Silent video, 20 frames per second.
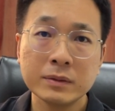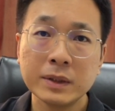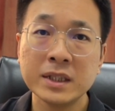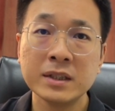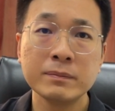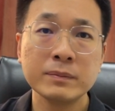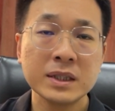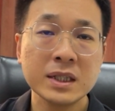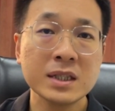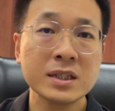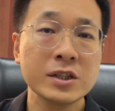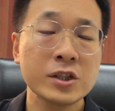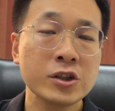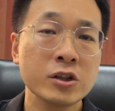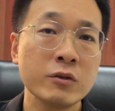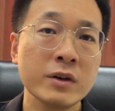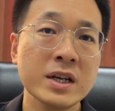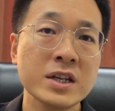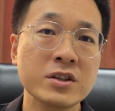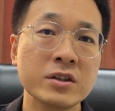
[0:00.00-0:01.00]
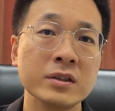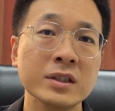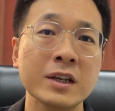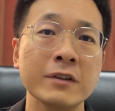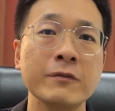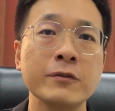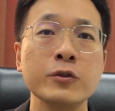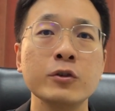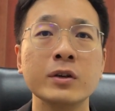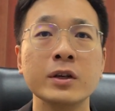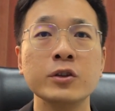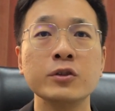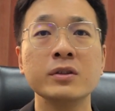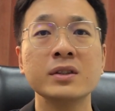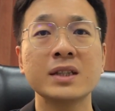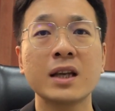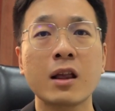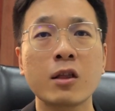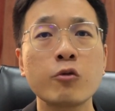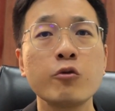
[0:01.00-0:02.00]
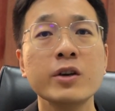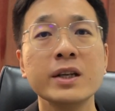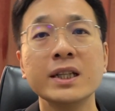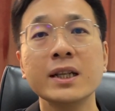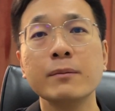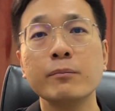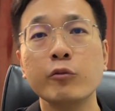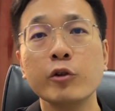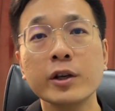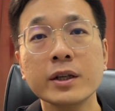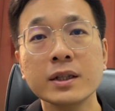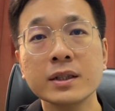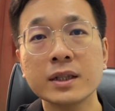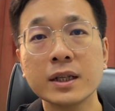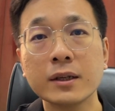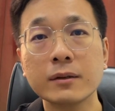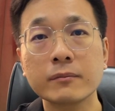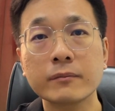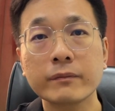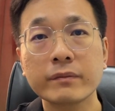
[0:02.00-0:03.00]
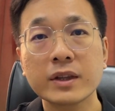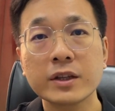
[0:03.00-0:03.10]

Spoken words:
In this situation, if you are using 3D printing,